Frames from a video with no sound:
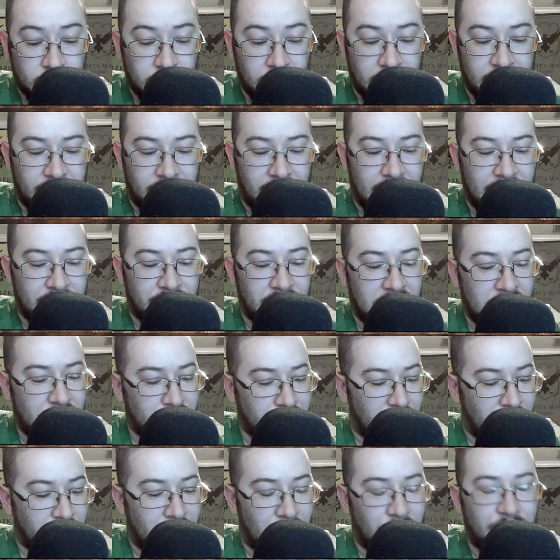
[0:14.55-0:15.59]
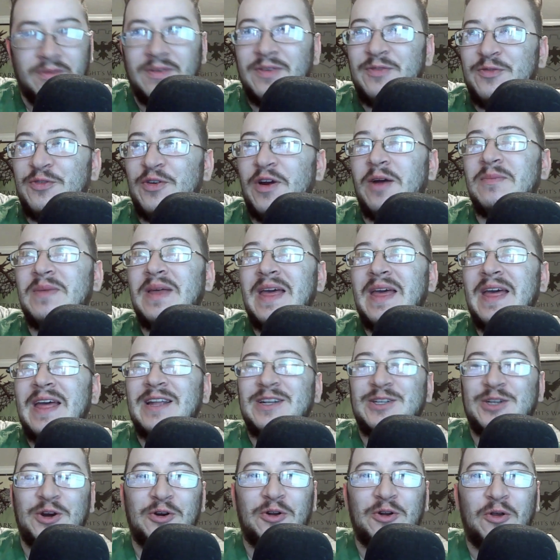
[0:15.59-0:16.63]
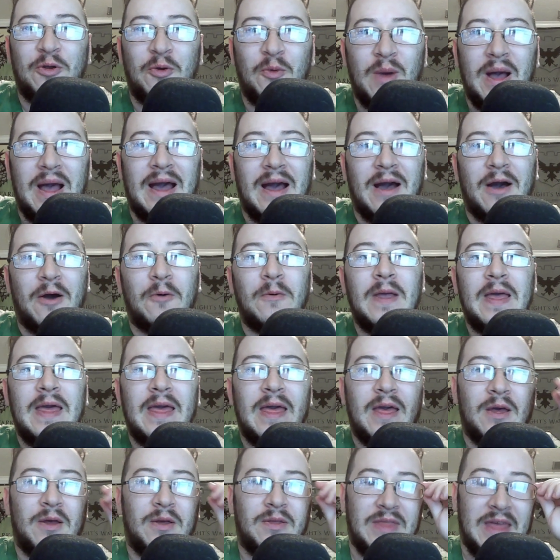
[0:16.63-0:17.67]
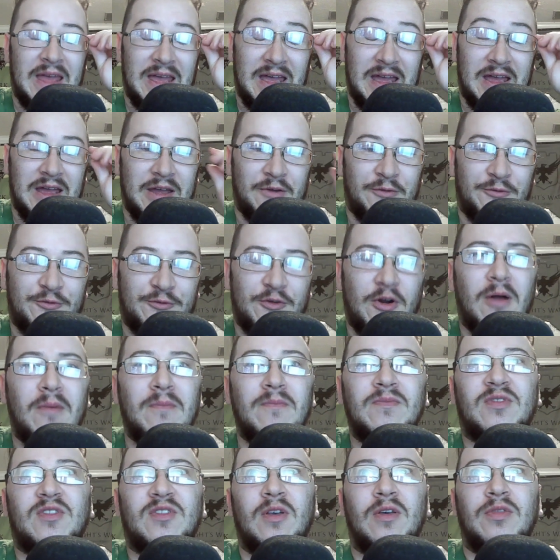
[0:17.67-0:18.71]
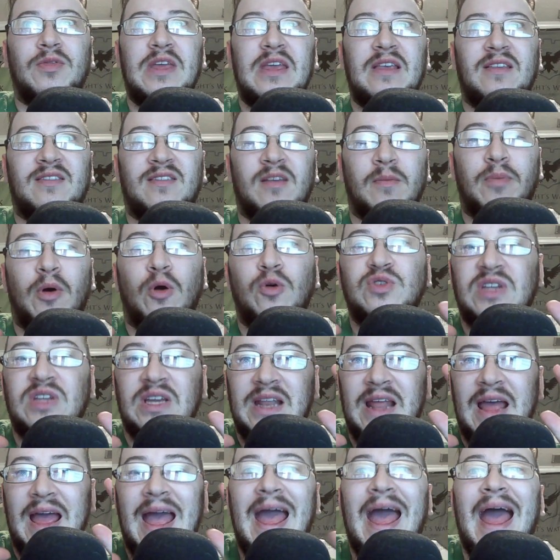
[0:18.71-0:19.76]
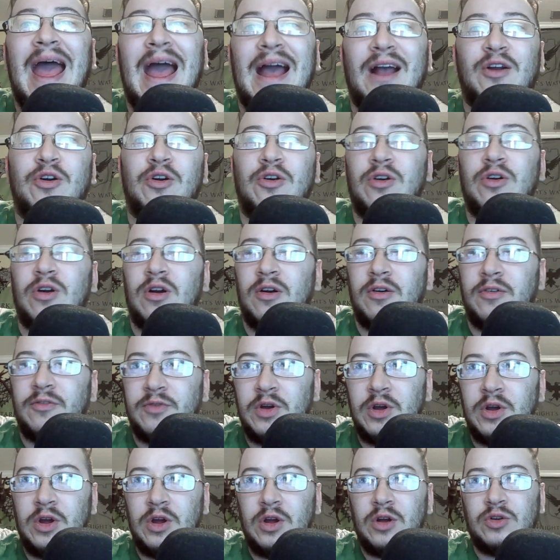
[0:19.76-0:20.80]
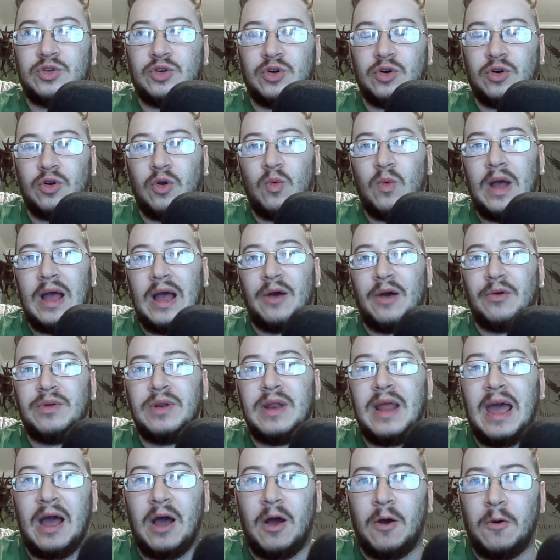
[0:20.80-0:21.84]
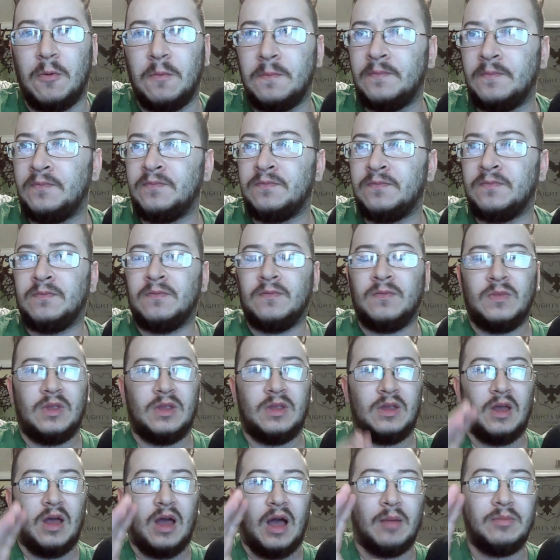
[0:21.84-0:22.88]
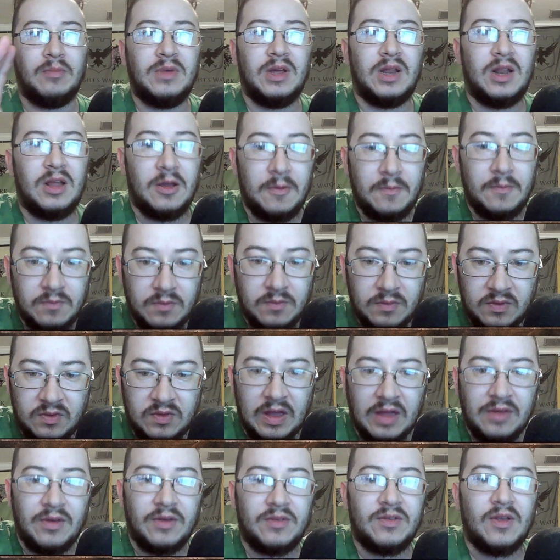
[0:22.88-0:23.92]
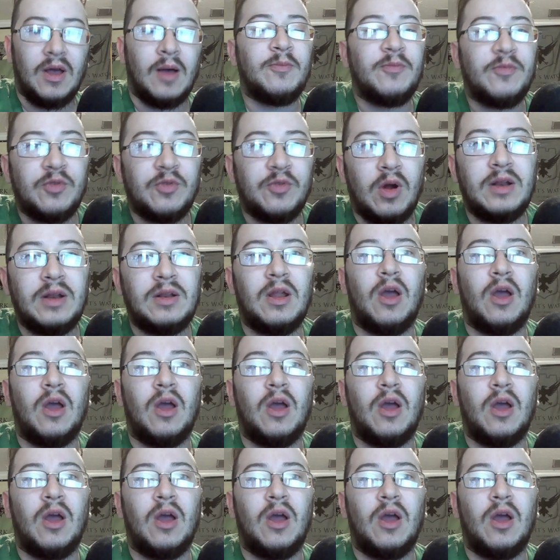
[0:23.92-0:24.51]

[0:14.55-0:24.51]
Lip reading: I have a hair in my mouth from Turtle Wow, the supposed hacker of Turtle Wow. Now I'm gonna say this up front.